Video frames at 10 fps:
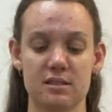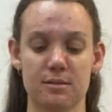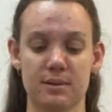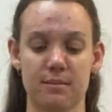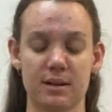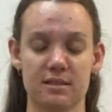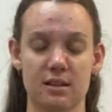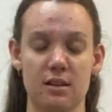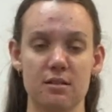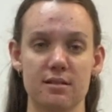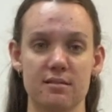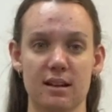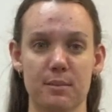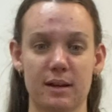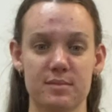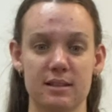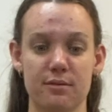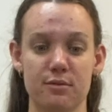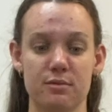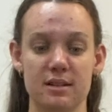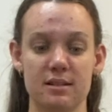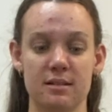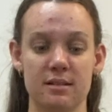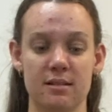stopping passing urine, coming up to level 1.